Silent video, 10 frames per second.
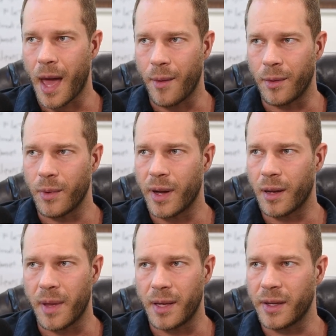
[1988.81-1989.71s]
I would
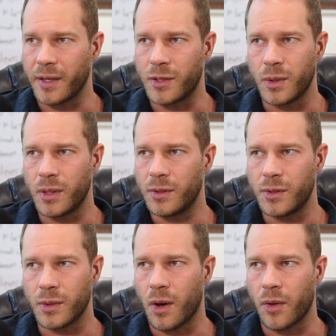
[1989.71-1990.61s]
recommend like do
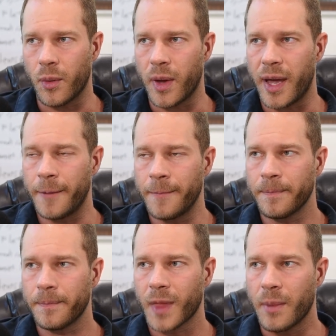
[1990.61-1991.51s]
it do it all the way.
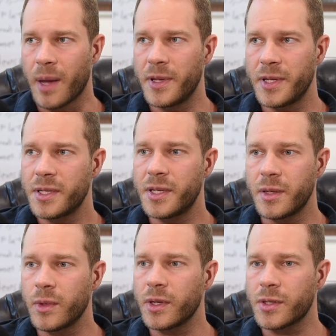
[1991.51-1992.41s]
My business
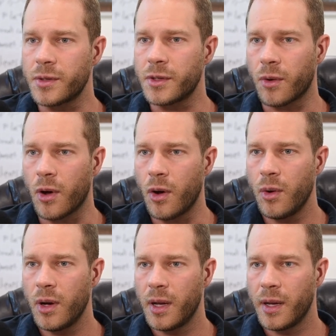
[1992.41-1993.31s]
didn't really start to grow